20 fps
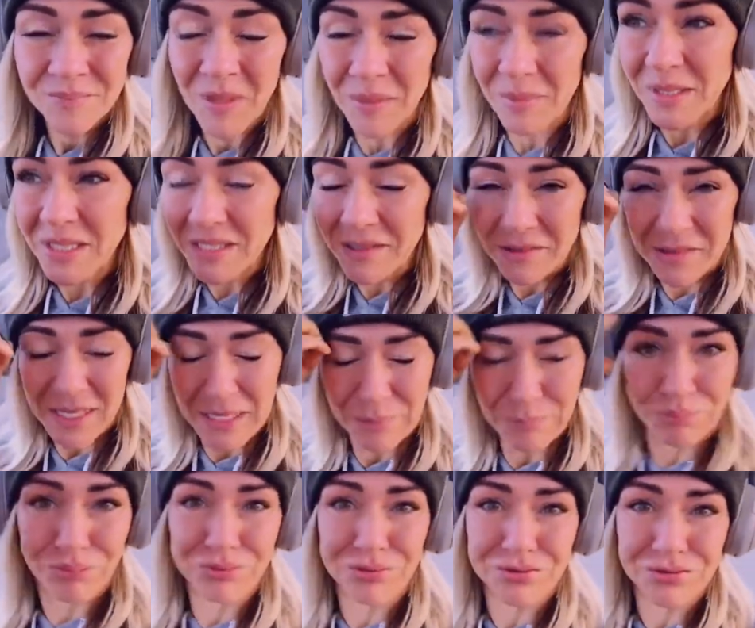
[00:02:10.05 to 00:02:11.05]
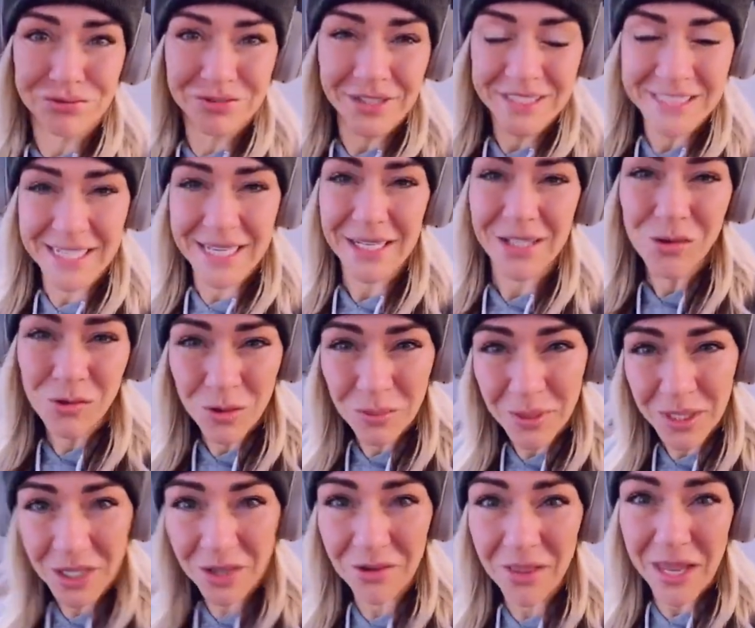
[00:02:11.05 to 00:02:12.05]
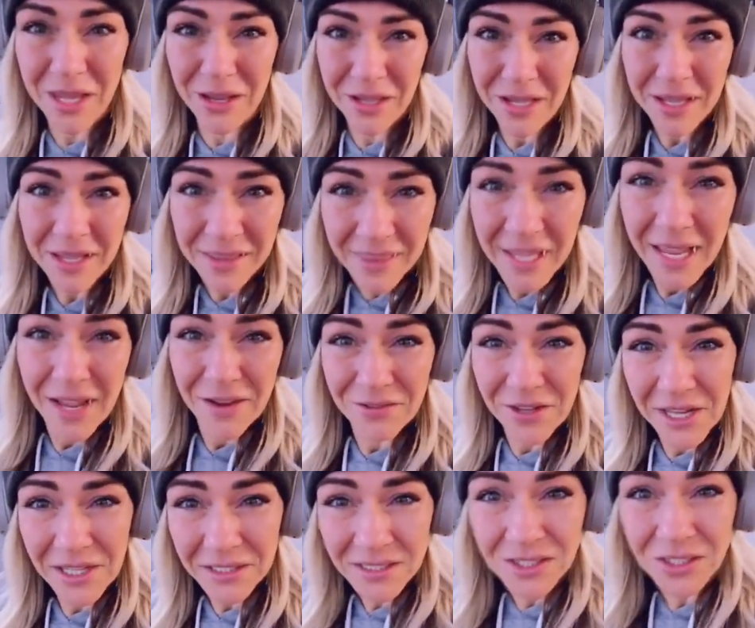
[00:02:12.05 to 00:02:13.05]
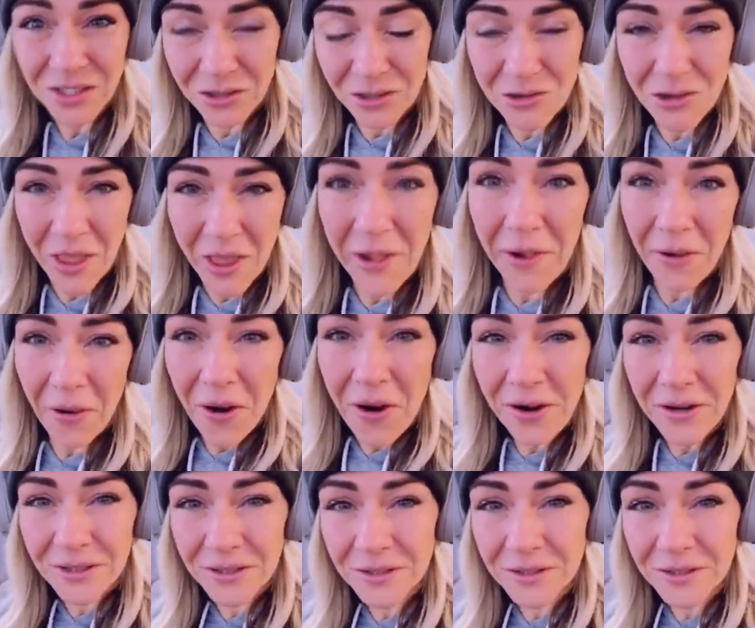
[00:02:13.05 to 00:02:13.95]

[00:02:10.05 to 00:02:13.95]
I mean, this was like, it's like normally you're like, ah, they have cancer, like,